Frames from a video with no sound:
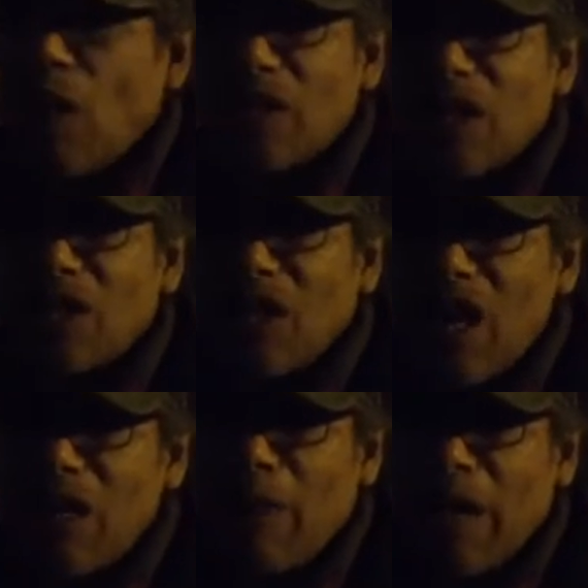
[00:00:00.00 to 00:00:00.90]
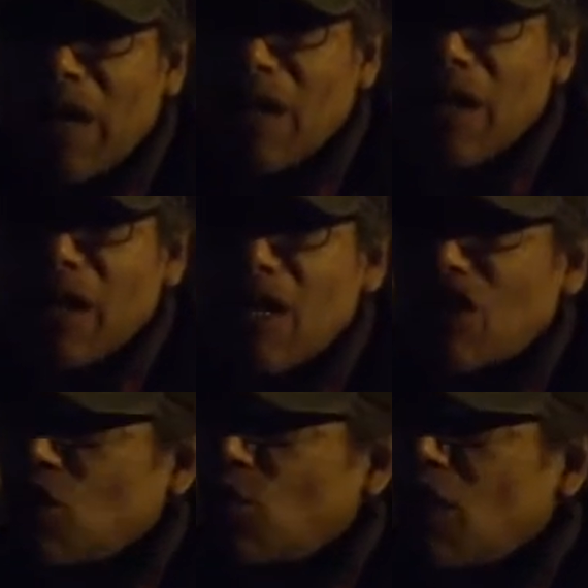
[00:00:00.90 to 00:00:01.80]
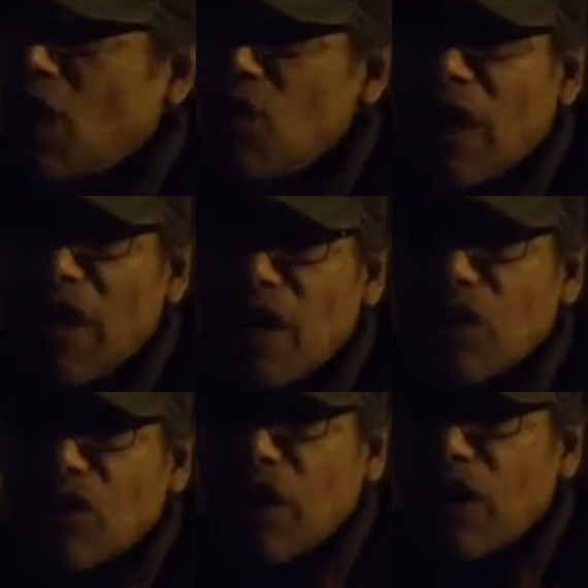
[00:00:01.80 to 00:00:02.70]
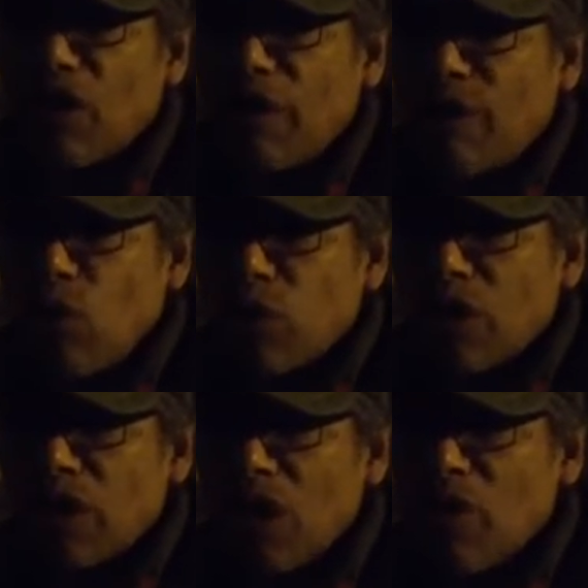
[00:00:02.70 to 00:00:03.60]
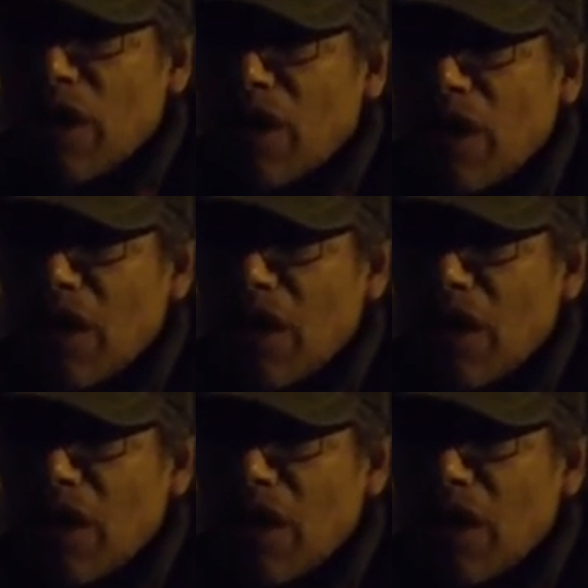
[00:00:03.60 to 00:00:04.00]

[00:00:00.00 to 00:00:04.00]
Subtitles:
one of the Taliban. They still go there because they can afford to go there.